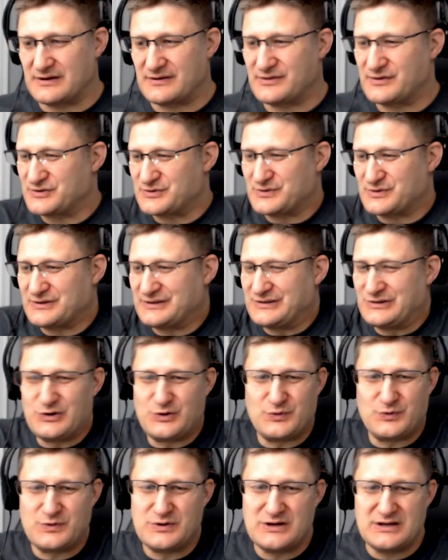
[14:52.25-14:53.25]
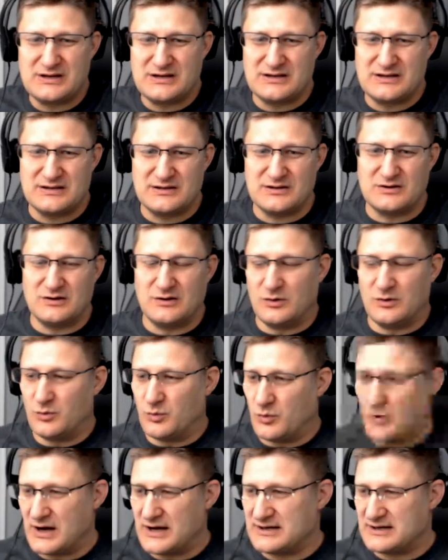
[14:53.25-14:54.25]
There's really no
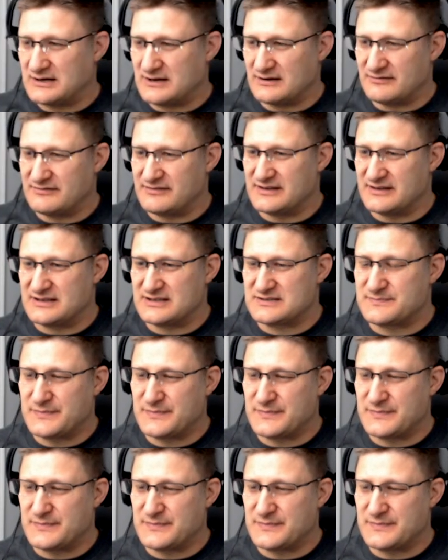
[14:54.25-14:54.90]
want of this.